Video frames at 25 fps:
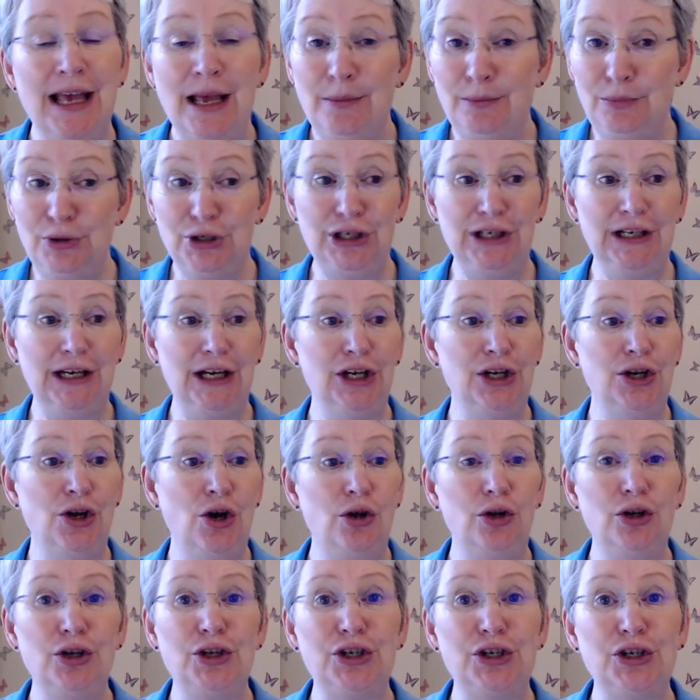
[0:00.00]
but it can
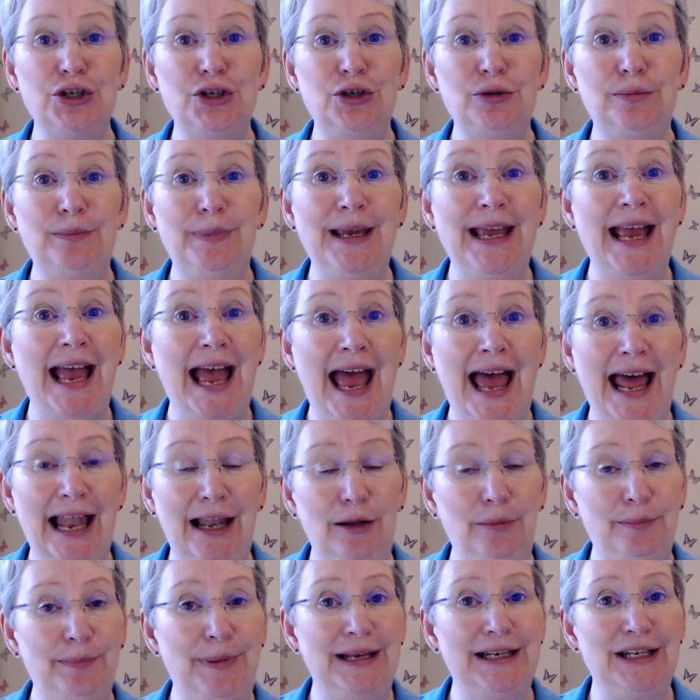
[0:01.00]
also be
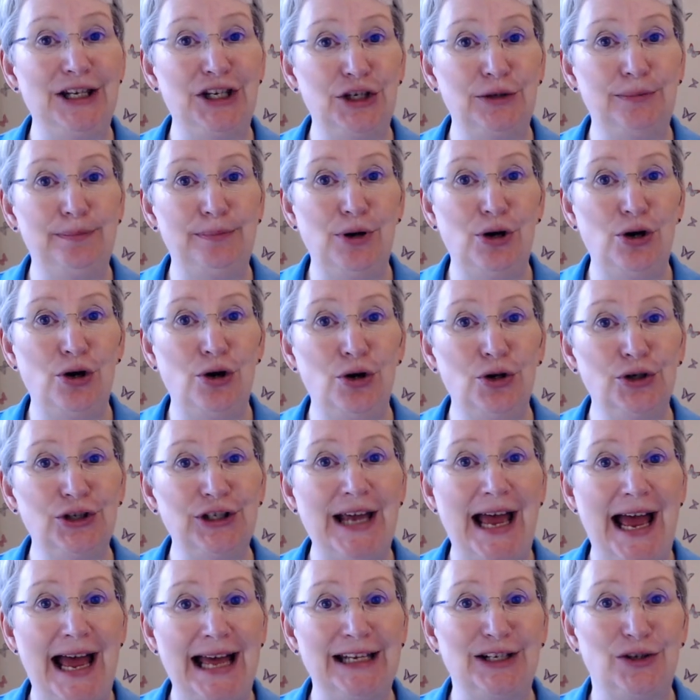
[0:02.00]
help and support
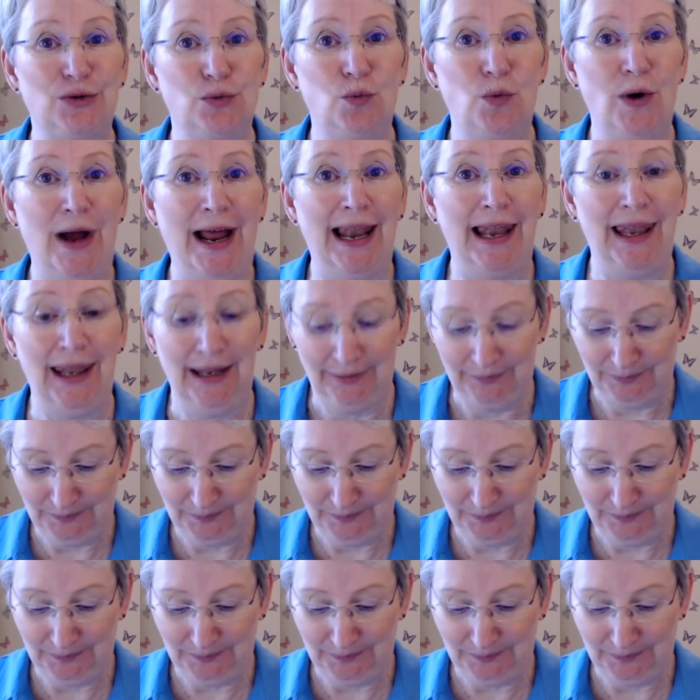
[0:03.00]
as well.